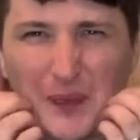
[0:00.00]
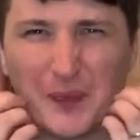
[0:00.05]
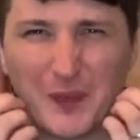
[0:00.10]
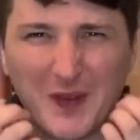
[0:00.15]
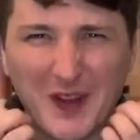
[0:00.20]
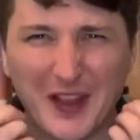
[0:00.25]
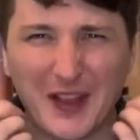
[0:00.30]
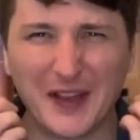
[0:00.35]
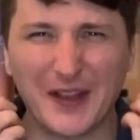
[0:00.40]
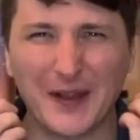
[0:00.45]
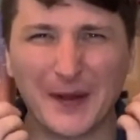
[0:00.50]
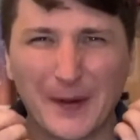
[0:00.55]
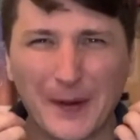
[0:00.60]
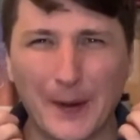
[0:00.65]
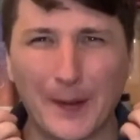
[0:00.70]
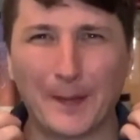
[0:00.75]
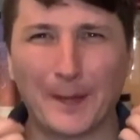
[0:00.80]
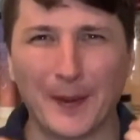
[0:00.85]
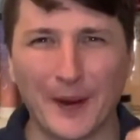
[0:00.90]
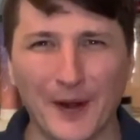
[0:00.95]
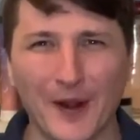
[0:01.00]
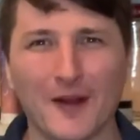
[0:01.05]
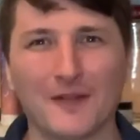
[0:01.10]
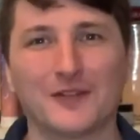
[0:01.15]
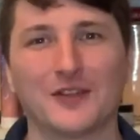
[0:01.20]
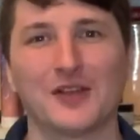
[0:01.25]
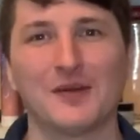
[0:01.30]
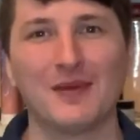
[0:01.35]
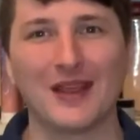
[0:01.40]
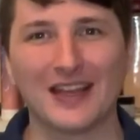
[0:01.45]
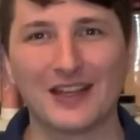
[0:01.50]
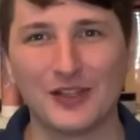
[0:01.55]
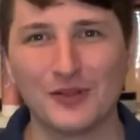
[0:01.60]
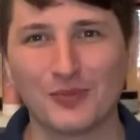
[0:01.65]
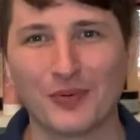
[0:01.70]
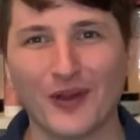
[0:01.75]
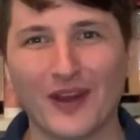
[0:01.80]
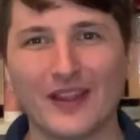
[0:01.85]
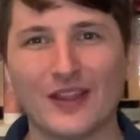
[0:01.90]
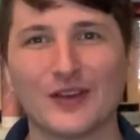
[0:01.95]
tighten up enough to make you
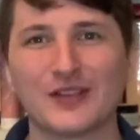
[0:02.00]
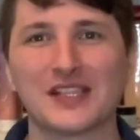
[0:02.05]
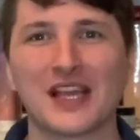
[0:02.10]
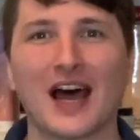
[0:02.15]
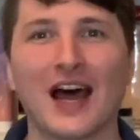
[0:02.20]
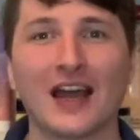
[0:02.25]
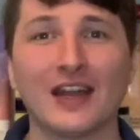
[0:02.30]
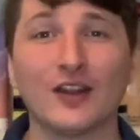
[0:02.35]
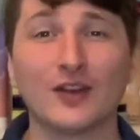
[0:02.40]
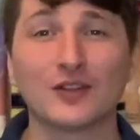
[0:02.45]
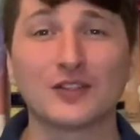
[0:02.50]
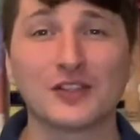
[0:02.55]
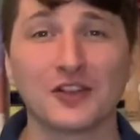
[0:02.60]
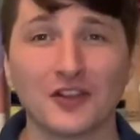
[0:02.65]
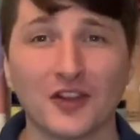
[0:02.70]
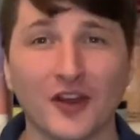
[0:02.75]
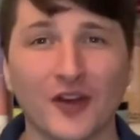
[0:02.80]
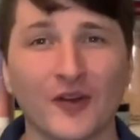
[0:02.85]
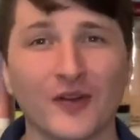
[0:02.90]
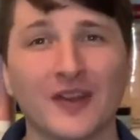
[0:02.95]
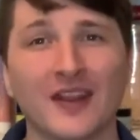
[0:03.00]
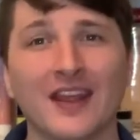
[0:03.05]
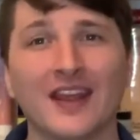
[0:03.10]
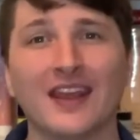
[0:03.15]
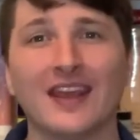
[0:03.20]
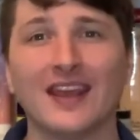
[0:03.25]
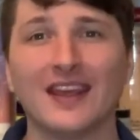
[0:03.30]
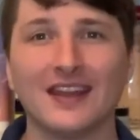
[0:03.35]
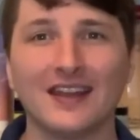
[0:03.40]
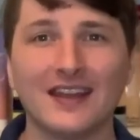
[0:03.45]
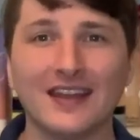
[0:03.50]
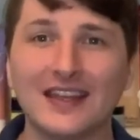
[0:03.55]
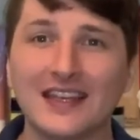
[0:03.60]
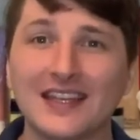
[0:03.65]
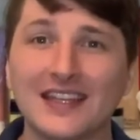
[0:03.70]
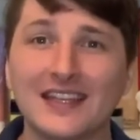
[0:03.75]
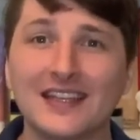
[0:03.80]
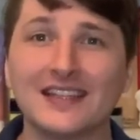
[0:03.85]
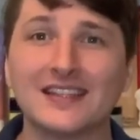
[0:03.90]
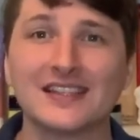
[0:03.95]
play those high notes alone. It
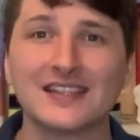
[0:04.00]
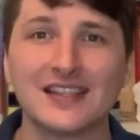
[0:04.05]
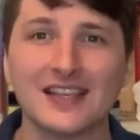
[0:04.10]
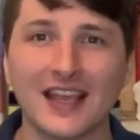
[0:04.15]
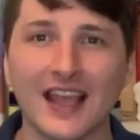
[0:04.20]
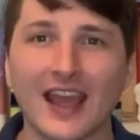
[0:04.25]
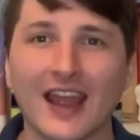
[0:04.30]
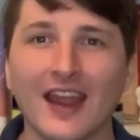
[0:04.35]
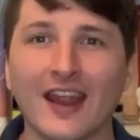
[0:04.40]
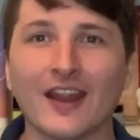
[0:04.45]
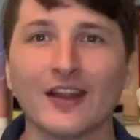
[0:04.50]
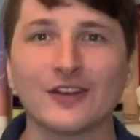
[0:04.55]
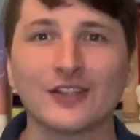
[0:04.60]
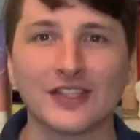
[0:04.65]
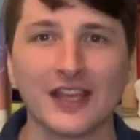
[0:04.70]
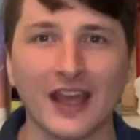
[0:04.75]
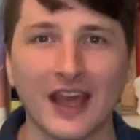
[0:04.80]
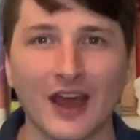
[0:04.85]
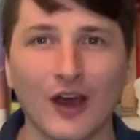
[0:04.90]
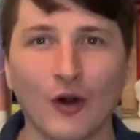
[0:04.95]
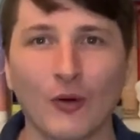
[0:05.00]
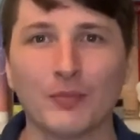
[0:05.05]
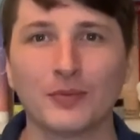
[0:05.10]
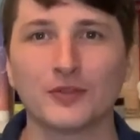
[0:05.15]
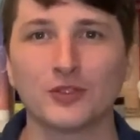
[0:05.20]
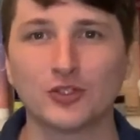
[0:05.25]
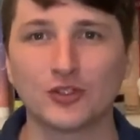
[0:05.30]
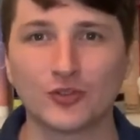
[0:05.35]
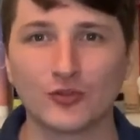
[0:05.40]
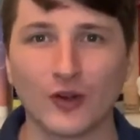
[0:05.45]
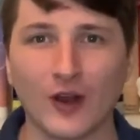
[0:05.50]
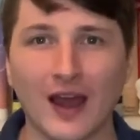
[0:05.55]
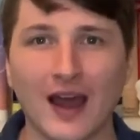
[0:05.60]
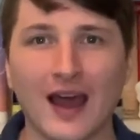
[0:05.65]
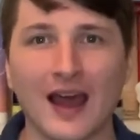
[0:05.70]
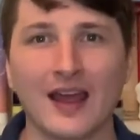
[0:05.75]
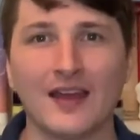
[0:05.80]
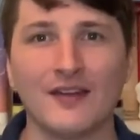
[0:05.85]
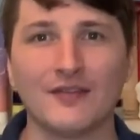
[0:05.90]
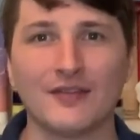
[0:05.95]
needs the air to help
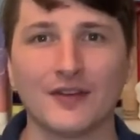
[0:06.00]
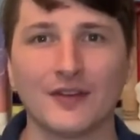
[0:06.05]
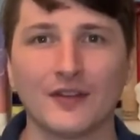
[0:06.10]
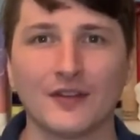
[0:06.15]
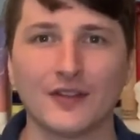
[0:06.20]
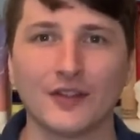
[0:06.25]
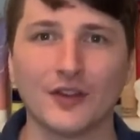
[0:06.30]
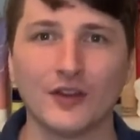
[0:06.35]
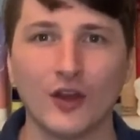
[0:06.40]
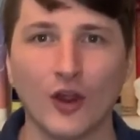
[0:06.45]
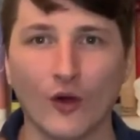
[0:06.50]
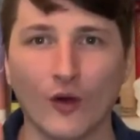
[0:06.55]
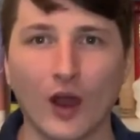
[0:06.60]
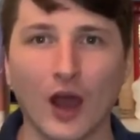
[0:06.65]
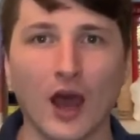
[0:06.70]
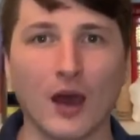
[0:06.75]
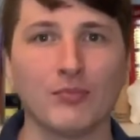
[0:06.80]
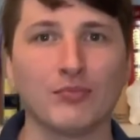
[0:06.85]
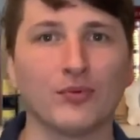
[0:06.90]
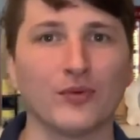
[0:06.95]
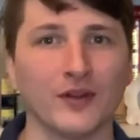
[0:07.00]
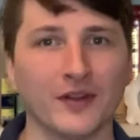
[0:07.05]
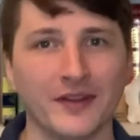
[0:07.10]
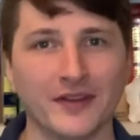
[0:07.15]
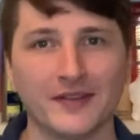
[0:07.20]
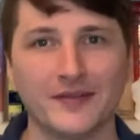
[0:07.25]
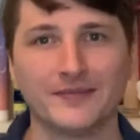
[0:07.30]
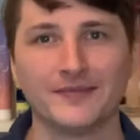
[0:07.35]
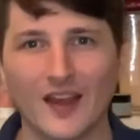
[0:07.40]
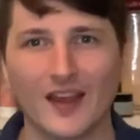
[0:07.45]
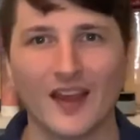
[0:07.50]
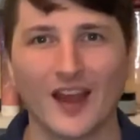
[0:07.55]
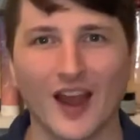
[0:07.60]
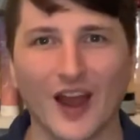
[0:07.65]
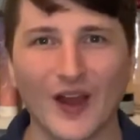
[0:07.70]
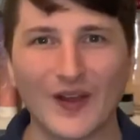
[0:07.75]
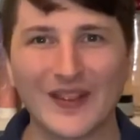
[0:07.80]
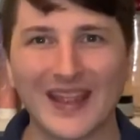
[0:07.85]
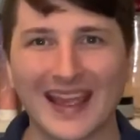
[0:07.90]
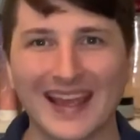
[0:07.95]
drive the note upward.
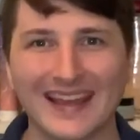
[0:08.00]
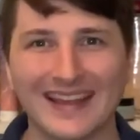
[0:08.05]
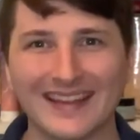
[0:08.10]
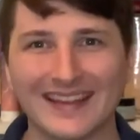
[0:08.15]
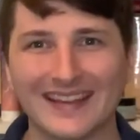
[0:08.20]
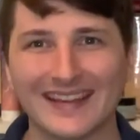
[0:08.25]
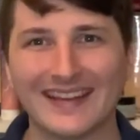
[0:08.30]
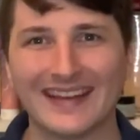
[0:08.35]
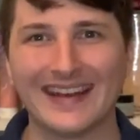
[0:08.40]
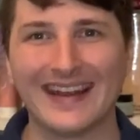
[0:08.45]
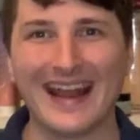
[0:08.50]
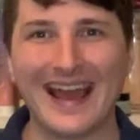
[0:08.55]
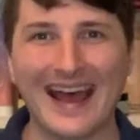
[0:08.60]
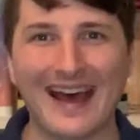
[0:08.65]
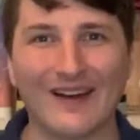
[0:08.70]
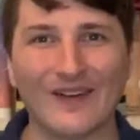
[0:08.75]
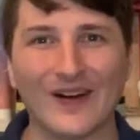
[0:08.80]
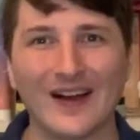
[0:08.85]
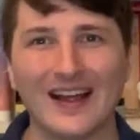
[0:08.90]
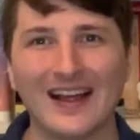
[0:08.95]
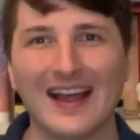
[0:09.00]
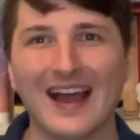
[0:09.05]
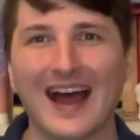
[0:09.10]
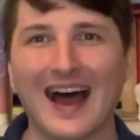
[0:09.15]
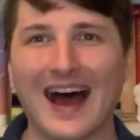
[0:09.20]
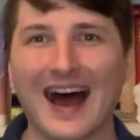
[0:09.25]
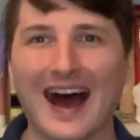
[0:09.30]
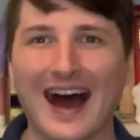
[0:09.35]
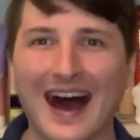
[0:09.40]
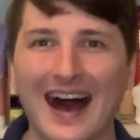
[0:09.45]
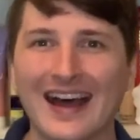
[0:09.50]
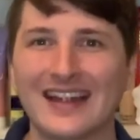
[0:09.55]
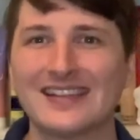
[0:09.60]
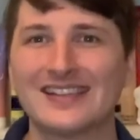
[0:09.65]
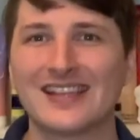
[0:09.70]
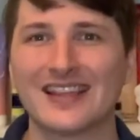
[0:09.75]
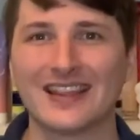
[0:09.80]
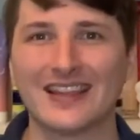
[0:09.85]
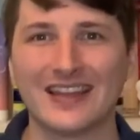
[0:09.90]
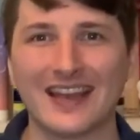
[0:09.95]
Okay, now on
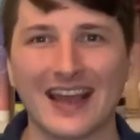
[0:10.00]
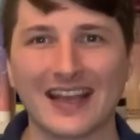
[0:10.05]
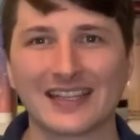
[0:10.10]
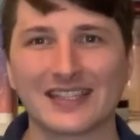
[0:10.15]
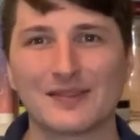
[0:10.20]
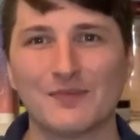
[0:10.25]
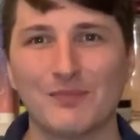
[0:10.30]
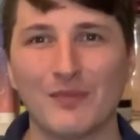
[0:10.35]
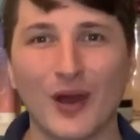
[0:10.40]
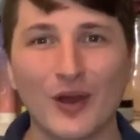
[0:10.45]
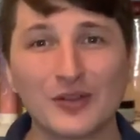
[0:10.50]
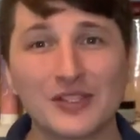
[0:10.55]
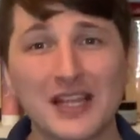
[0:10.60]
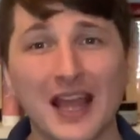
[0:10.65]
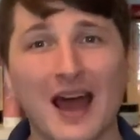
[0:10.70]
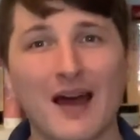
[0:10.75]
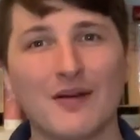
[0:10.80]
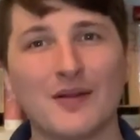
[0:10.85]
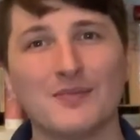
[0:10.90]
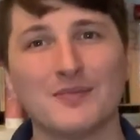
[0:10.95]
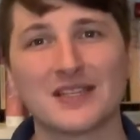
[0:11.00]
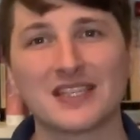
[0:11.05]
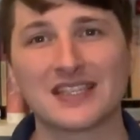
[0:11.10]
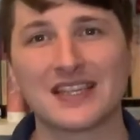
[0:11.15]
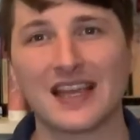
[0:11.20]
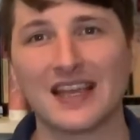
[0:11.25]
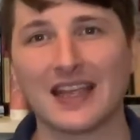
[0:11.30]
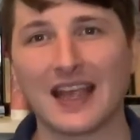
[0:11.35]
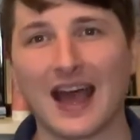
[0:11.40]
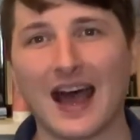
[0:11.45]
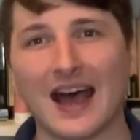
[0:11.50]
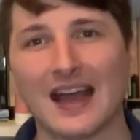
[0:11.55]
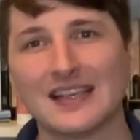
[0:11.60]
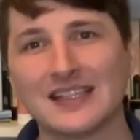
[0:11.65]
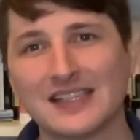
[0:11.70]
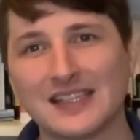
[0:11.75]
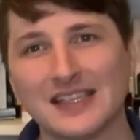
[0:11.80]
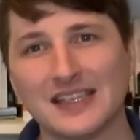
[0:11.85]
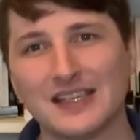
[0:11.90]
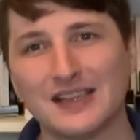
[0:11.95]
to the next most common mistake I
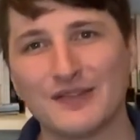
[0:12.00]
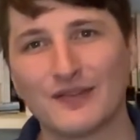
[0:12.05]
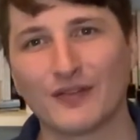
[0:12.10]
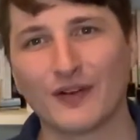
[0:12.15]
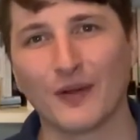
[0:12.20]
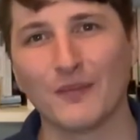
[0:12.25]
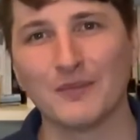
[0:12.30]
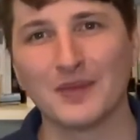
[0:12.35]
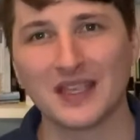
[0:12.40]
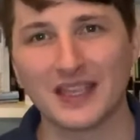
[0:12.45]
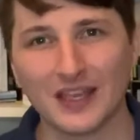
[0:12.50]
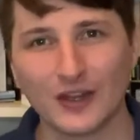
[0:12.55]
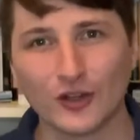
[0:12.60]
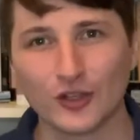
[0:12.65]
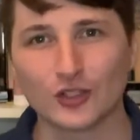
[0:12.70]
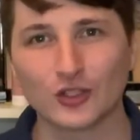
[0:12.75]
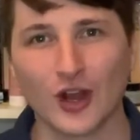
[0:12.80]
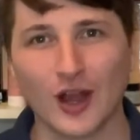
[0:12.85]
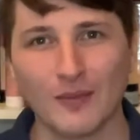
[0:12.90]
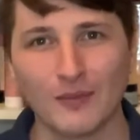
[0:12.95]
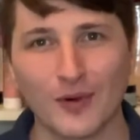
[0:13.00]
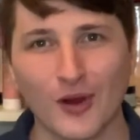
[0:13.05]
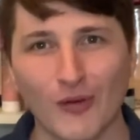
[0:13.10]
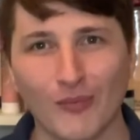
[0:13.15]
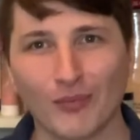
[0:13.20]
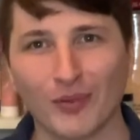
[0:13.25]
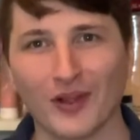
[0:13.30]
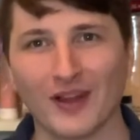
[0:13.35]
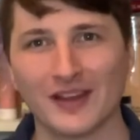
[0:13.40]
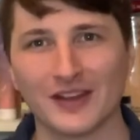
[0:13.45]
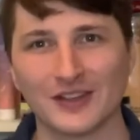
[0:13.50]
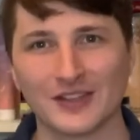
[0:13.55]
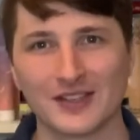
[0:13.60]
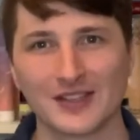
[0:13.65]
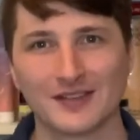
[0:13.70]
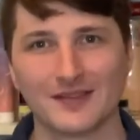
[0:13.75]
see from beginner trombone players.